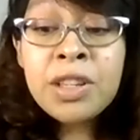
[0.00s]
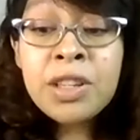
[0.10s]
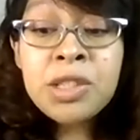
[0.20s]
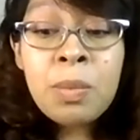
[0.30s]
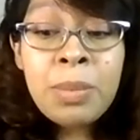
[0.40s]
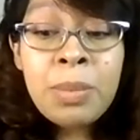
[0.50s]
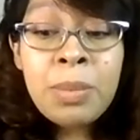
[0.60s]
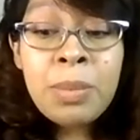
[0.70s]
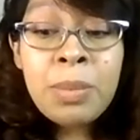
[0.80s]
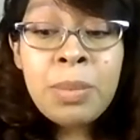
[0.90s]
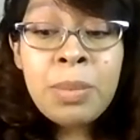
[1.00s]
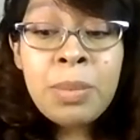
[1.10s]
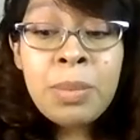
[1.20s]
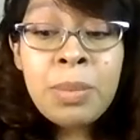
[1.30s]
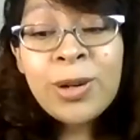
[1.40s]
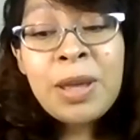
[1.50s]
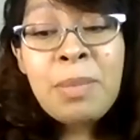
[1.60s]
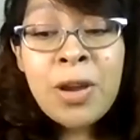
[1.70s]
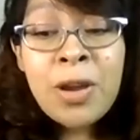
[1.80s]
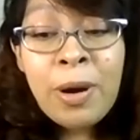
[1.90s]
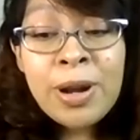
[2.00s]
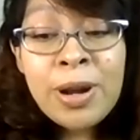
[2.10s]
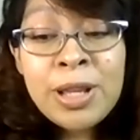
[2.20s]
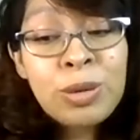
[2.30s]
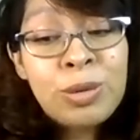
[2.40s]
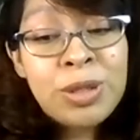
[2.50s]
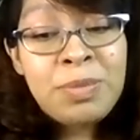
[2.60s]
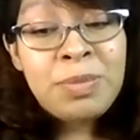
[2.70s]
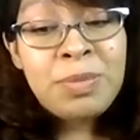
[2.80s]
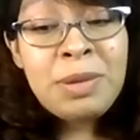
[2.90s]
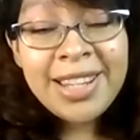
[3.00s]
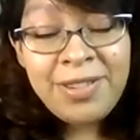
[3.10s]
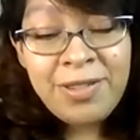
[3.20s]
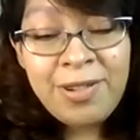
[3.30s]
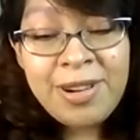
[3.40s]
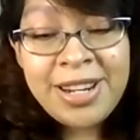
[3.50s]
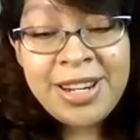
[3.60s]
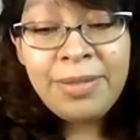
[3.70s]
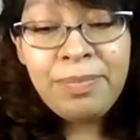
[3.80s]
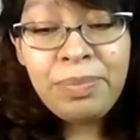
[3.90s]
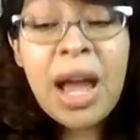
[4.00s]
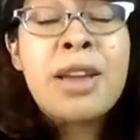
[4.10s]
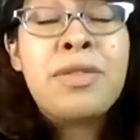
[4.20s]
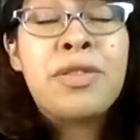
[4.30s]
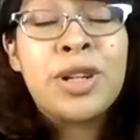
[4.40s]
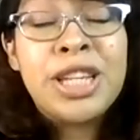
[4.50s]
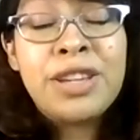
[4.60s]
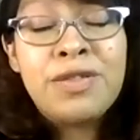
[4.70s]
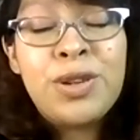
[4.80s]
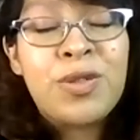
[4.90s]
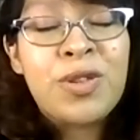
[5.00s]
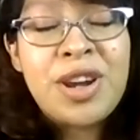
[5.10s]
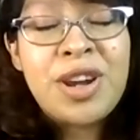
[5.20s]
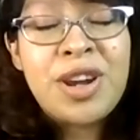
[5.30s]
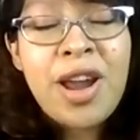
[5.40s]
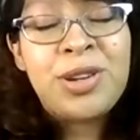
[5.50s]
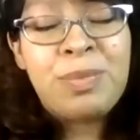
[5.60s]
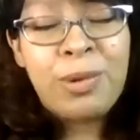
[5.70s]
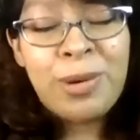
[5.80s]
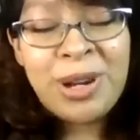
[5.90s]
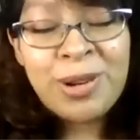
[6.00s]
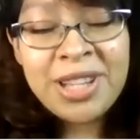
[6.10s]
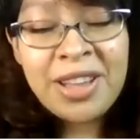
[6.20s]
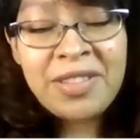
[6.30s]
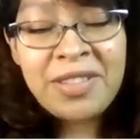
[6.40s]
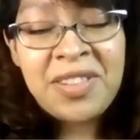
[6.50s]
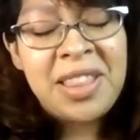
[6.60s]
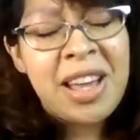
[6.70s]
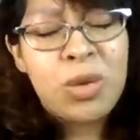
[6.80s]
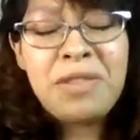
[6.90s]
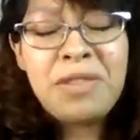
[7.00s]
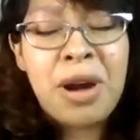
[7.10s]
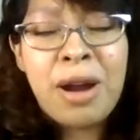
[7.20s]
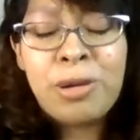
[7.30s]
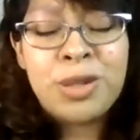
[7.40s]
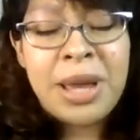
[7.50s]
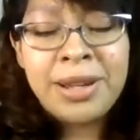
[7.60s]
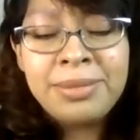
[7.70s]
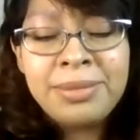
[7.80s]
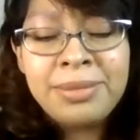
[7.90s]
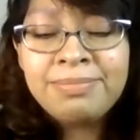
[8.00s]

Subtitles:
I forgive the sombreros and the Cinco de Mayo parties you threw to be Mexican for a day. I forgive you for not deporting yourself in that 24-hour span.